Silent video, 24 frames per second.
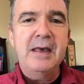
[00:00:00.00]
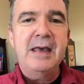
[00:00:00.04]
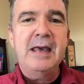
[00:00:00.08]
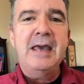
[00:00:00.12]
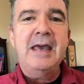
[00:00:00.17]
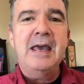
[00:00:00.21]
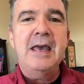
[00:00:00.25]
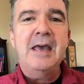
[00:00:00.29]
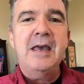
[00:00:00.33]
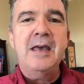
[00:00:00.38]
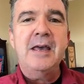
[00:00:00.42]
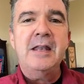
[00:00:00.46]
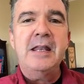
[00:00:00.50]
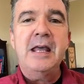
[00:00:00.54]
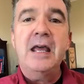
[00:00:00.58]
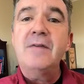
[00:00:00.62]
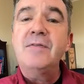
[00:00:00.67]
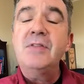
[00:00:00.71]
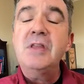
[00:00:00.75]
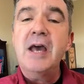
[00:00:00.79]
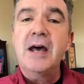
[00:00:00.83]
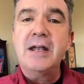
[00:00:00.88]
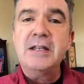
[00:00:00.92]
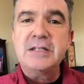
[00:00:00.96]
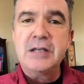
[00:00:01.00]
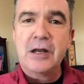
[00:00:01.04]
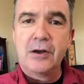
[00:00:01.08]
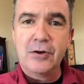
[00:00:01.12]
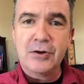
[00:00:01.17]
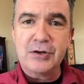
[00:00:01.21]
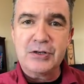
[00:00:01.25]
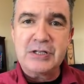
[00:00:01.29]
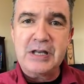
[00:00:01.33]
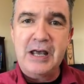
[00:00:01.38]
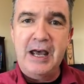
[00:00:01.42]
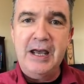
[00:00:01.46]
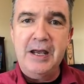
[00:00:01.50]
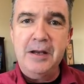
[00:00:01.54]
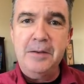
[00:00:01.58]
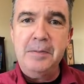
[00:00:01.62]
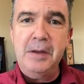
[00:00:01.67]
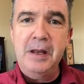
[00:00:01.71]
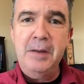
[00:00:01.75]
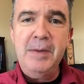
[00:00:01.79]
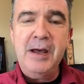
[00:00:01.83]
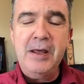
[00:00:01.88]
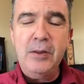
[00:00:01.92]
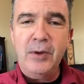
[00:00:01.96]
and have the odds on our side.
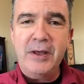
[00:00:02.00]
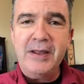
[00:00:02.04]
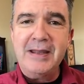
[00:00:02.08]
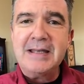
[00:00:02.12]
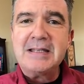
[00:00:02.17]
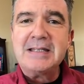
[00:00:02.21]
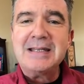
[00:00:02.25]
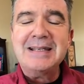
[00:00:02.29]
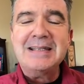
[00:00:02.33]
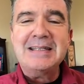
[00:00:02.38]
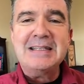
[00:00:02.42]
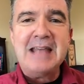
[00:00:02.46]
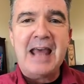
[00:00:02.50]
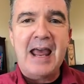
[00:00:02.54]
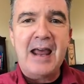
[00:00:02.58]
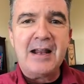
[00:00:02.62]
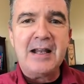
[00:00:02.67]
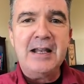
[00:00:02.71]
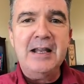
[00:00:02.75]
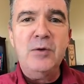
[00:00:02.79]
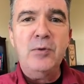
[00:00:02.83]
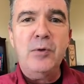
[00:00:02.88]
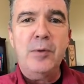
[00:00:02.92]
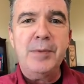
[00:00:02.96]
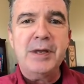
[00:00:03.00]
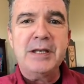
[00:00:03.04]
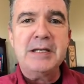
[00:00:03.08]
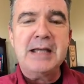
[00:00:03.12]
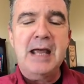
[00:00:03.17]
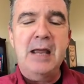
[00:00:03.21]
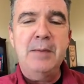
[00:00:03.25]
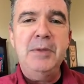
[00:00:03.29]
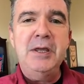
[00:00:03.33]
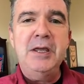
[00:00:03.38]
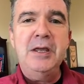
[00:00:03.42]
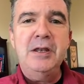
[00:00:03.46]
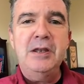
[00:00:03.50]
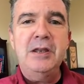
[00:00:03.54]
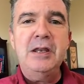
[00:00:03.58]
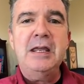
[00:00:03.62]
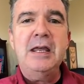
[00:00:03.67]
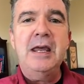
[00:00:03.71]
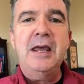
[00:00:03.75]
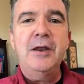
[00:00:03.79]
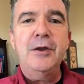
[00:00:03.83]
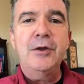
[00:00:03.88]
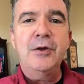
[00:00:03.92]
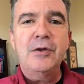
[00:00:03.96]
And by the way, that's exactly what my timing
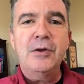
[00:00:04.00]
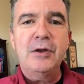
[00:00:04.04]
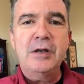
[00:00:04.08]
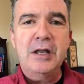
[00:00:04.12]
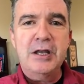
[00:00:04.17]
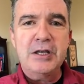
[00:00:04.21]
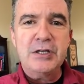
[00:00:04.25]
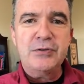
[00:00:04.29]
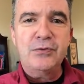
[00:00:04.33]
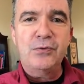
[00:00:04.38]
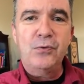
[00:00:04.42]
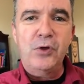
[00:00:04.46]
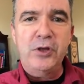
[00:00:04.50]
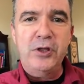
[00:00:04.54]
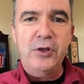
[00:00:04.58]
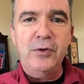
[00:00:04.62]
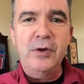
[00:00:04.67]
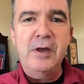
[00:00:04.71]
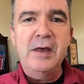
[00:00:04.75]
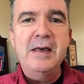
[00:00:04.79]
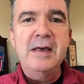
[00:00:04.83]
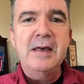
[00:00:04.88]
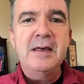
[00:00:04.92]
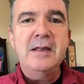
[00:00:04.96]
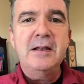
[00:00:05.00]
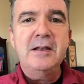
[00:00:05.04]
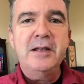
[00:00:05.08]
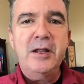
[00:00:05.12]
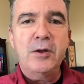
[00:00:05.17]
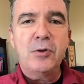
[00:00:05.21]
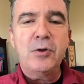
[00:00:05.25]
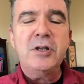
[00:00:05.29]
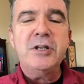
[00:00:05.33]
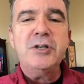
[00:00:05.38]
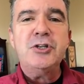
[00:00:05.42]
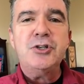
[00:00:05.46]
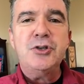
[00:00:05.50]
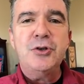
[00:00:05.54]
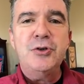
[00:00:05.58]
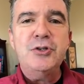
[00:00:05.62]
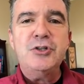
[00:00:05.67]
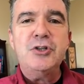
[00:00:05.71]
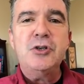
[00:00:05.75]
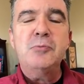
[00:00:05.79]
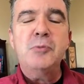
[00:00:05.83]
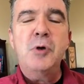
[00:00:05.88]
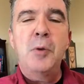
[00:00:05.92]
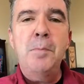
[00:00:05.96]
indicator does for you. Literally
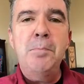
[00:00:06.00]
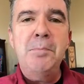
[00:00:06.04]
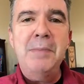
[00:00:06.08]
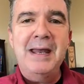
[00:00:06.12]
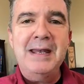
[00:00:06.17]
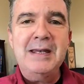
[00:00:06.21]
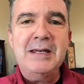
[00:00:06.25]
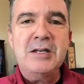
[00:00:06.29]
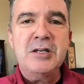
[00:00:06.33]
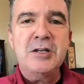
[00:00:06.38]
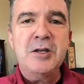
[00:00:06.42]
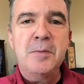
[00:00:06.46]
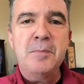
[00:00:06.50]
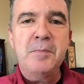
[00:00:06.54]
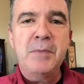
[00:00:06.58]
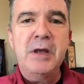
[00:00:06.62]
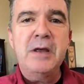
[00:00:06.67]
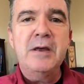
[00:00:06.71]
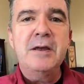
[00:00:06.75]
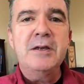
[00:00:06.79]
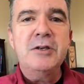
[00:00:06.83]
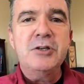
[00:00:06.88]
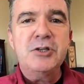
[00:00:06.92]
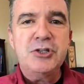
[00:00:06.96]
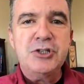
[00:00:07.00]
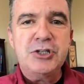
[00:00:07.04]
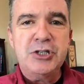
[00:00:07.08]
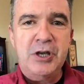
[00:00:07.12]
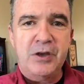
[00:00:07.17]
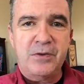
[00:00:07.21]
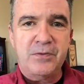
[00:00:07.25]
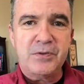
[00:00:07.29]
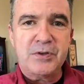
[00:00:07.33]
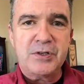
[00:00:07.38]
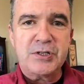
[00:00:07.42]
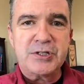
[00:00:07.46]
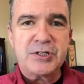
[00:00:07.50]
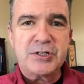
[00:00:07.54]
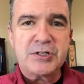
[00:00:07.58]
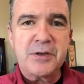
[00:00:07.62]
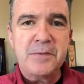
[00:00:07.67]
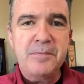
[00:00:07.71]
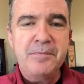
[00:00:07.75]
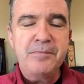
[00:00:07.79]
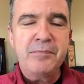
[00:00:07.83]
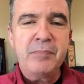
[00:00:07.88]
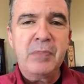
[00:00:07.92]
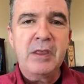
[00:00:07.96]
shows you momentum shifts.
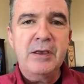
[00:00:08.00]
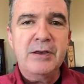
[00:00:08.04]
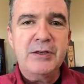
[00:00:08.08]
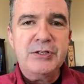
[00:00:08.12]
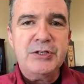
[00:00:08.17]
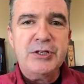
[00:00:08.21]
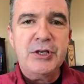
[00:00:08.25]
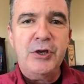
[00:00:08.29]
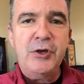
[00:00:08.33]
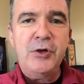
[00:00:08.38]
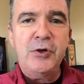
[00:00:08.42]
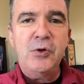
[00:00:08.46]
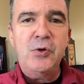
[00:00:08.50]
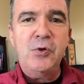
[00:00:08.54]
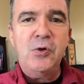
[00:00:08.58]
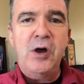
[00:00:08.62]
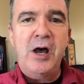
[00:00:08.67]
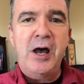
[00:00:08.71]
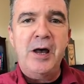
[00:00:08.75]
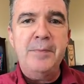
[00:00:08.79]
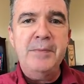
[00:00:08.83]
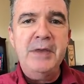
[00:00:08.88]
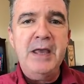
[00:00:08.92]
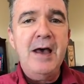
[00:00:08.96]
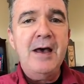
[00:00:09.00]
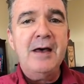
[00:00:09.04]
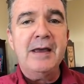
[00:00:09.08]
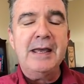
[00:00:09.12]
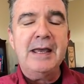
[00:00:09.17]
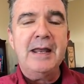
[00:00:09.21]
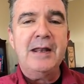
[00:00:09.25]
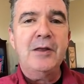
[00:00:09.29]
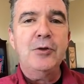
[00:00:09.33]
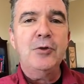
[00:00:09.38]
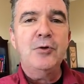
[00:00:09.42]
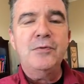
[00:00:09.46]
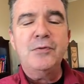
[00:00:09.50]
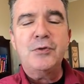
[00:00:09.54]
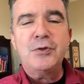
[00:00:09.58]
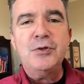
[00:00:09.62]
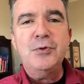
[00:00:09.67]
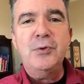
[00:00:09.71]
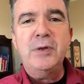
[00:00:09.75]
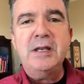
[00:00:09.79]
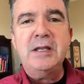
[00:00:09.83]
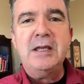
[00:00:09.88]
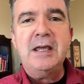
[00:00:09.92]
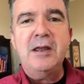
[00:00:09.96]
So yeah, head on over
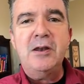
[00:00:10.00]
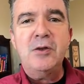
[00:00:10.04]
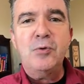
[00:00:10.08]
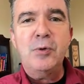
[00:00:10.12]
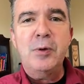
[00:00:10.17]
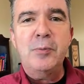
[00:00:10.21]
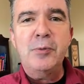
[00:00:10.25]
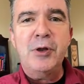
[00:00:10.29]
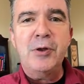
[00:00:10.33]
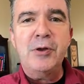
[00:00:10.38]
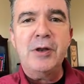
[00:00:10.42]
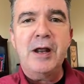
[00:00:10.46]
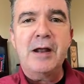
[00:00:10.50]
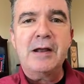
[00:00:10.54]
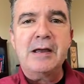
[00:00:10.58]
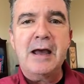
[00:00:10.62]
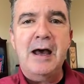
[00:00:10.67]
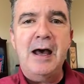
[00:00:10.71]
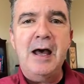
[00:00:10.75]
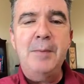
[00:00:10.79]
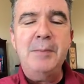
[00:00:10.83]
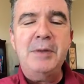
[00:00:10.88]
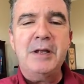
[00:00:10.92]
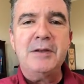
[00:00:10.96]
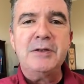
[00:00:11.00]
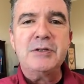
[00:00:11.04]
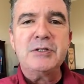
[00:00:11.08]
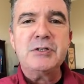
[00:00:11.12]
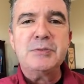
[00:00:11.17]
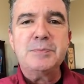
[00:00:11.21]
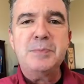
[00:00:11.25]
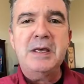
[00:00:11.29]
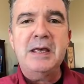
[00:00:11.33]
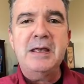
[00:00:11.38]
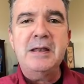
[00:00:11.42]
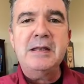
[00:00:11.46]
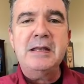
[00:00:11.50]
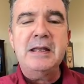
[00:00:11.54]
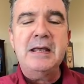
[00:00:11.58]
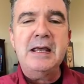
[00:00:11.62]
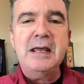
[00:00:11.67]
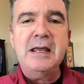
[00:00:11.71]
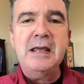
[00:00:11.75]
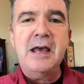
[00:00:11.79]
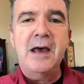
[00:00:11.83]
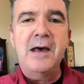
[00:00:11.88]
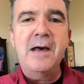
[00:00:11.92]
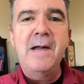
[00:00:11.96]
to indicatorwebinar.com. I'll spend
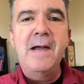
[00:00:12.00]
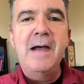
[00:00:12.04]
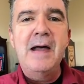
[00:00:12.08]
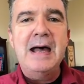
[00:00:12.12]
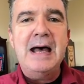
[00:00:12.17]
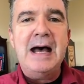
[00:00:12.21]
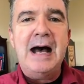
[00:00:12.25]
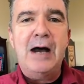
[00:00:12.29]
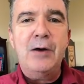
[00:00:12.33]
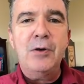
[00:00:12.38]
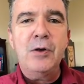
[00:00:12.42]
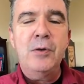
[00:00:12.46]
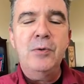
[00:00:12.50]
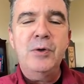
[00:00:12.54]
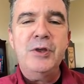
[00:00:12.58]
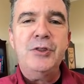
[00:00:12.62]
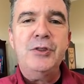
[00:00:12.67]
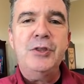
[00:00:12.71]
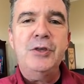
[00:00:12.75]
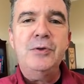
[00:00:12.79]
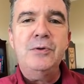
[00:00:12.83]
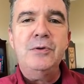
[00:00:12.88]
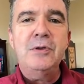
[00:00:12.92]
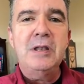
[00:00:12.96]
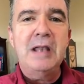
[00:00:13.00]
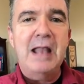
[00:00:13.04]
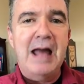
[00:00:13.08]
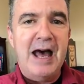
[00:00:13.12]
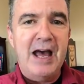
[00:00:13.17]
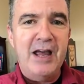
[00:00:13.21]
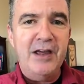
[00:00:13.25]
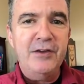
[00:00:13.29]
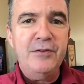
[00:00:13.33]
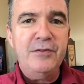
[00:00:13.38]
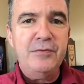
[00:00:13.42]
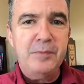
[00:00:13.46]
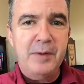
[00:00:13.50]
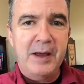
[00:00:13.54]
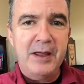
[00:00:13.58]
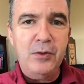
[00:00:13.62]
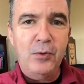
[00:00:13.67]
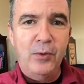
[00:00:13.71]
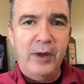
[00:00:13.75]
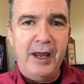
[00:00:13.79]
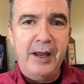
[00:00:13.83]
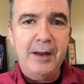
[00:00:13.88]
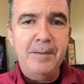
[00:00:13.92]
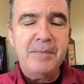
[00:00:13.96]
a hour with you live, by
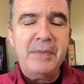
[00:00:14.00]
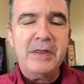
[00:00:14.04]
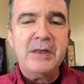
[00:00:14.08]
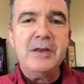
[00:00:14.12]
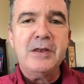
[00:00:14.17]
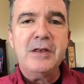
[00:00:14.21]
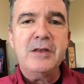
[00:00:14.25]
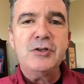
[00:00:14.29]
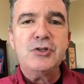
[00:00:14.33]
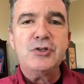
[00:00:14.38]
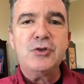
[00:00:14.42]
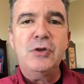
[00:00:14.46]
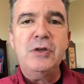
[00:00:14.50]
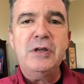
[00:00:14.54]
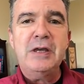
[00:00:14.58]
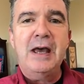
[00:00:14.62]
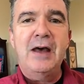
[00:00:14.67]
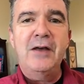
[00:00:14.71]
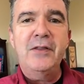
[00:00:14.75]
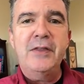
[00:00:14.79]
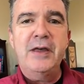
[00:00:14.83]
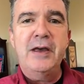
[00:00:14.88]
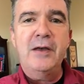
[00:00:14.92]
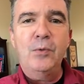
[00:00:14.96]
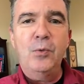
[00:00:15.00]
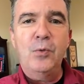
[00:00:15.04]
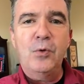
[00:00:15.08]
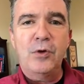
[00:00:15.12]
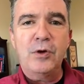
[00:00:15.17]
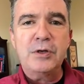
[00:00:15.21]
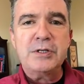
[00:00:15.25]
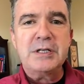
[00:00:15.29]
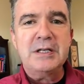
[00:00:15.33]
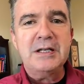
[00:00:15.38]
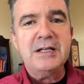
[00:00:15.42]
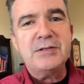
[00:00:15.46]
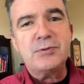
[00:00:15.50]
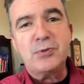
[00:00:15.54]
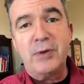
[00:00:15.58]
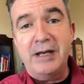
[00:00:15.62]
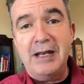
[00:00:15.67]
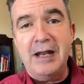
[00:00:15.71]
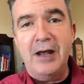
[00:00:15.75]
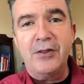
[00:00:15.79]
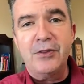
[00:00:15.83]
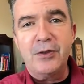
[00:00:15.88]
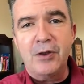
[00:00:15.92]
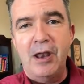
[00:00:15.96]
the way, and show you how that works. At least
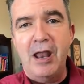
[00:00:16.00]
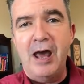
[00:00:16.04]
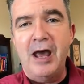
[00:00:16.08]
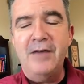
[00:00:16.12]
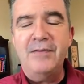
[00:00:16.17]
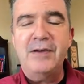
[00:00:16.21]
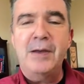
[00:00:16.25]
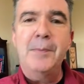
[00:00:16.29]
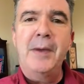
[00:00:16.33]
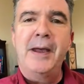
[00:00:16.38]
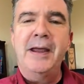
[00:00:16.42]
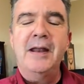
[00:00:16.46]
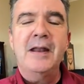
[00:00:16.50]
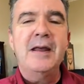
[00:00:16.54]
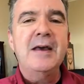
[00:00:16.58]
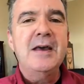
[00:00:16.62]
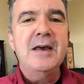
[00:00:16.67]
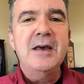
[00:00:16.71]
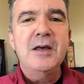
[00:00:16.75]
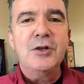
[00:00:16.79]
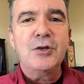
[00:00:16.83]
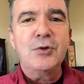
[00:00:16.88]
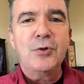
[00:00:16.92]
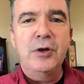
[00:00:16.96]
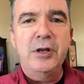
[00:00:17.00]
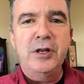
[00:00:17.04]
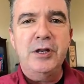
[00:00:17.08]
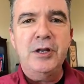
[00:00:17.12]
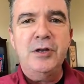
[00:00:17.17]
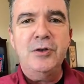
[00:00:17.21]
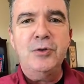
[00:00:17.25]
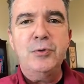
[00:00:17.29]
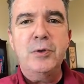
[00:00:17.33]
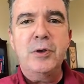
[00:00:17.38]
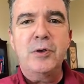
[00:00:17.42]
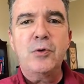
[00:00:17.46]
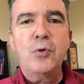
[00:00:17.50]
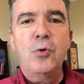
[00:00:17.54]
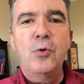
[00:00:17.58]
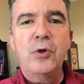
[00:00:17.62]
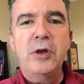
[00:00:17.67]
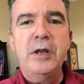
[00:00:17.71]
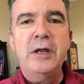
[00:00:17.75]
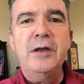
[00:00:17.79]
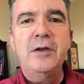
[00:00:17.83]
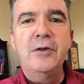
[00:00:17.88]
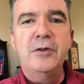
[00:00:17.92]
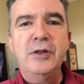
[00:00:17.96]
right now they're live. I might turn it into a
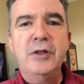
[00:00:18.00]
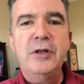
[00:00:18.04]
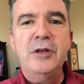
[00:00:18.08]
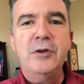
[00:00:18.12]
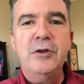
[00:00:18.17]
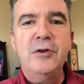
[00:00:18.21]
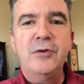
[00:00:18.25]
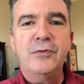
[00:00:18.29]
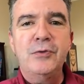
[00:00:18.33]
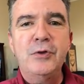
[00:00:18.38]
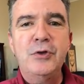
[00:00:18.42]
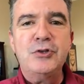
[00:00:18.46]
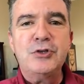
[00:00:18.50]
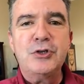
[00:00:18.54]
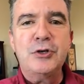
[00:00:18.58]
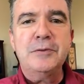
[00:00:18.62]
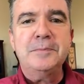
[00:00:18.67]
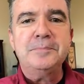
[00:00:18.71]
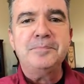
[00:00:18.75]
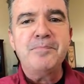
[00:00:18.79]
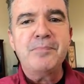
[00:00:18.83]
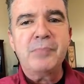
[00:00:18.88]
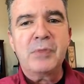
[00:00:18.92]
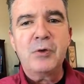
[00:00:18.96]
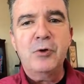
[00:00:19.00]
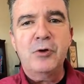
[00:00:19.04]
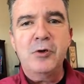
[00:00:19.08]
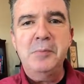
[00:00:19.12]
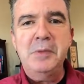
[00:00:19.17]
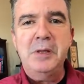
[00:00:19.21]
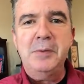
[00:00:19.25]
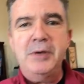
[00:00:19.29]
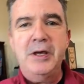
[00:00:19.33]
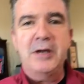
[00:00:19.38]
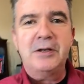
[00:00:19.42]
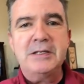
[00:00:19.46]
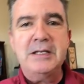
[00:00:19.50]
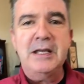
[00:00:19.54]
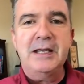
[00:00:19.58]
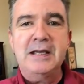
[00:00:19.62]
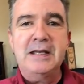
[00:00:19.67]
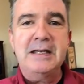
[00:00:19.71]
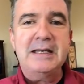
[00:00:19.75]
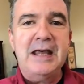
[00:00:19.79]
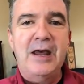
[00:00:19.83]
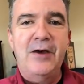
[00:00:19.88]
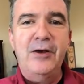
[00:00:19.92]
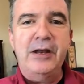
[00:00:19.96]
recording here in the near future, or maybe I'll
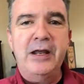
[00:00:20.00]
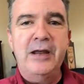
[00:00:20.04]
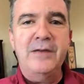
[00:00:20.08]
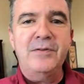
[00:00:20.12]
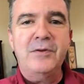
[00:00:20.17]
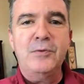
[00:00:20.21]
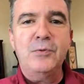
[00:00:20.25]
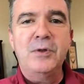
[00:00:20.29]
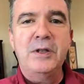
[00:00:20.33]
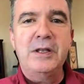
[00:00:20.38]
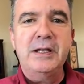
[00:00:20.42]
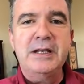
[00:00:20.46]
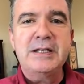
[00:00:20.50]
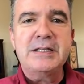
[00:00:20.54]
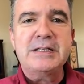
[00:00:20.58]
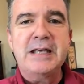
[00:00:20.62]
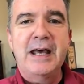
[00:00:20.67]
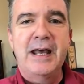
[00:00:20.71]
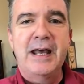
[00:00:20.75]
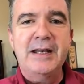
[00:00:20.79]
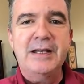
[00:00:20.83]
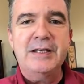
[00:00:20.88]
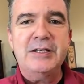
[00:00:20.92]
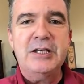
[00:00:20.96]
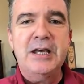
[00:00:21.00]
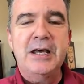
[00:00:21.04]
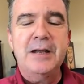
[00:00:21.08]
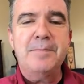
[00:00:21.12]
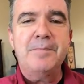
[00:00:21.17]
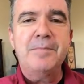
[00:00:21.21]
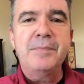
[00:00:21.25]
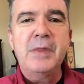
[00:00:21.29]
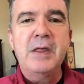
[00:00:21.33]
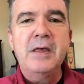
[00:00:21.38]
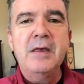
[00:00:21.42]
take it down. I haven't really decided yet.